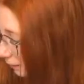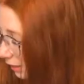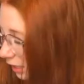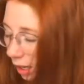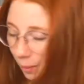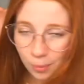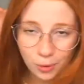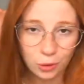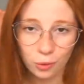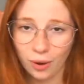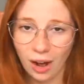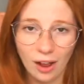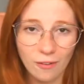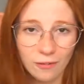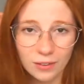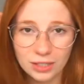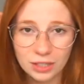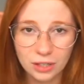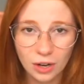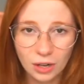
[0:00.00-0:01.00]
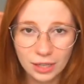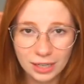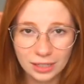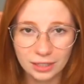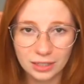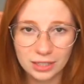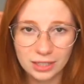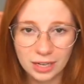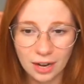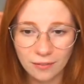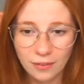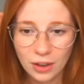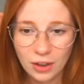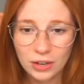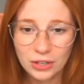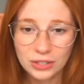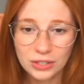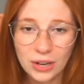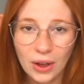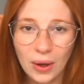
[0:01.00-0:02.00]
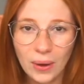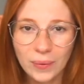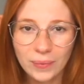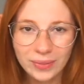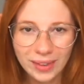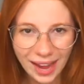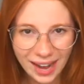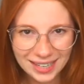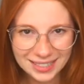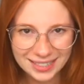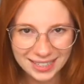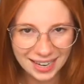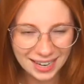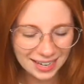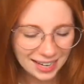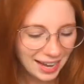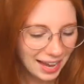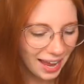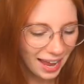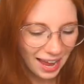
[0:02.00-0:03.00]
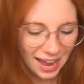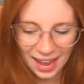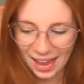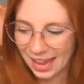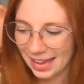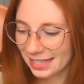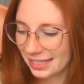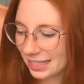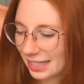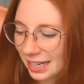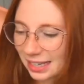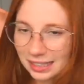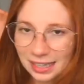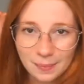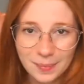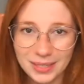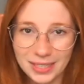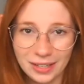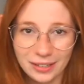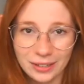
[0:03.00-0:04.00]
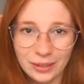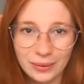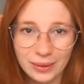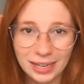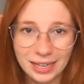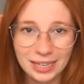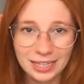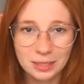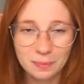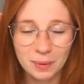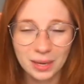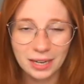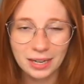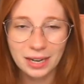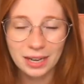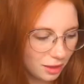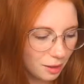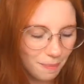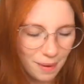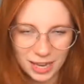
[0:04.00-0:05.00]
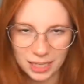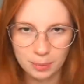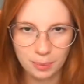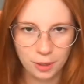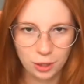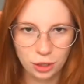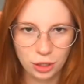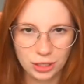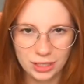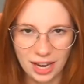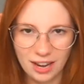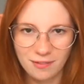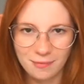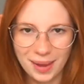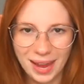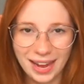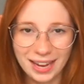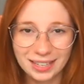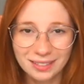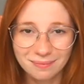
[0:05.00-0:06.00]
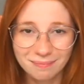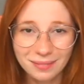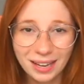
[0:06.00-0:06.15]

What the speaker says: help with graphics and all that good stuff. So I did, and let me tell you, it has been the best purchase I've made